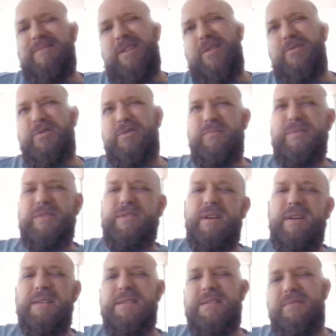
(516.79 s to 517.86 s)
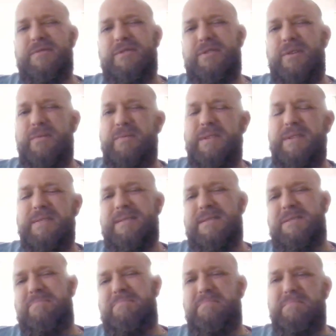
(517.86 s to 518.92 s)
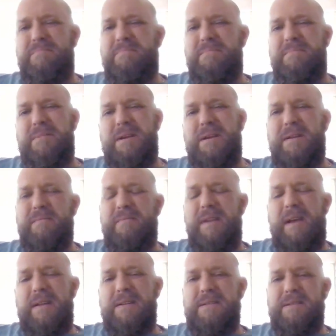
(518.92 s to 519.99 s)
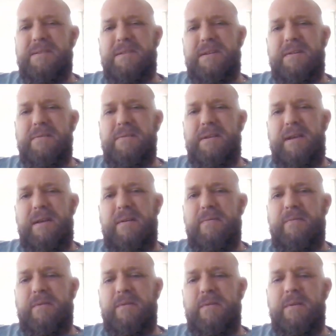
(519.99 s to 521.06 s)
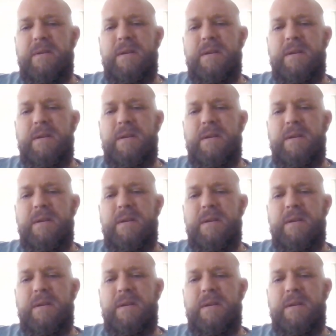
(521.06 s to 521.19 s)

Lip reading: Long-term studies have shown that it's kind of not necessarily helpful,